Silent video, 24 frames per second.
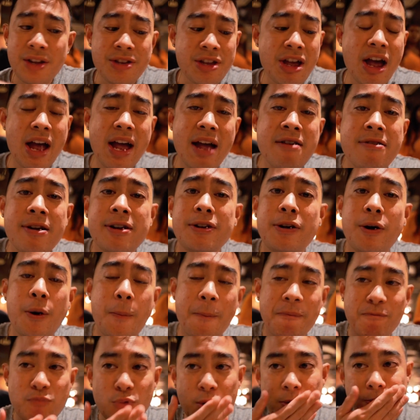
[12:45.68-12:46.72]
can't
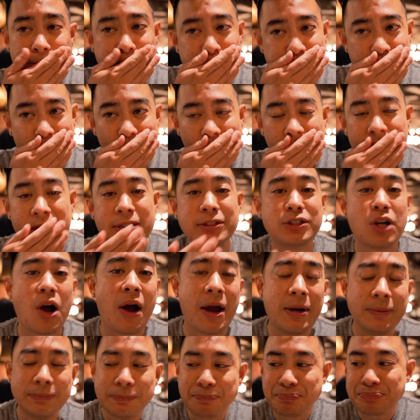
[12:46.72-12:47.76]
handle. Nope.
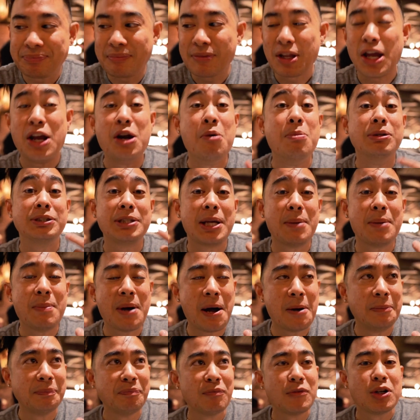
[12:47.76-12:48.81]
Sorry, it almost came
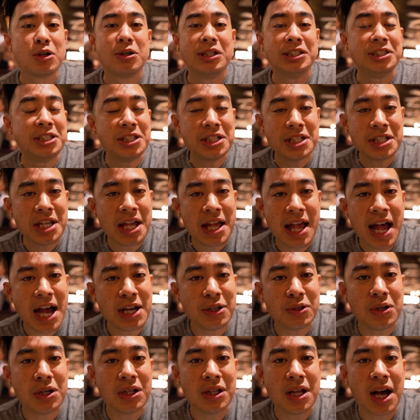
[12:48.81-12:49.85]
out. Christina can
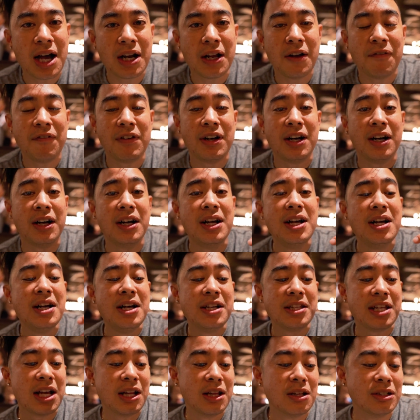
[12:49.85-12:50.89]
handle a lot of uh,
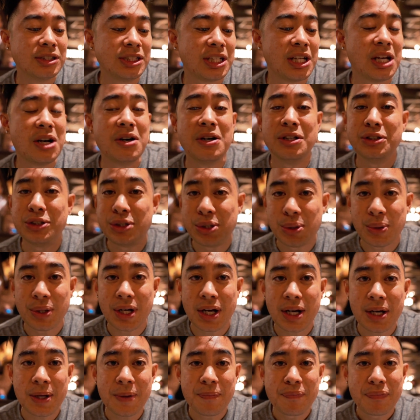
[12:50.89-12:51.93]
yellowtail and
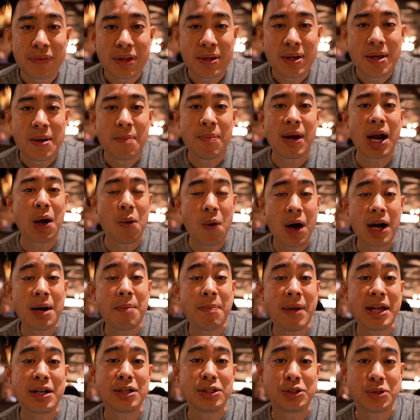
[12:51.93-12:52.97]
tuna, but I want to
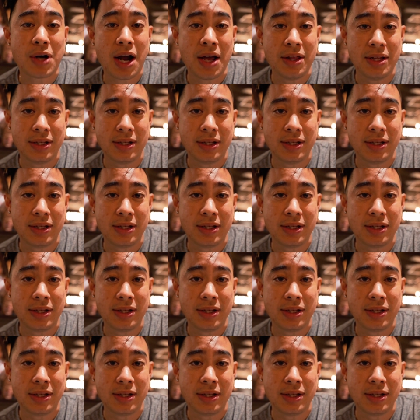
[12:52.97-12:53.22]
make her try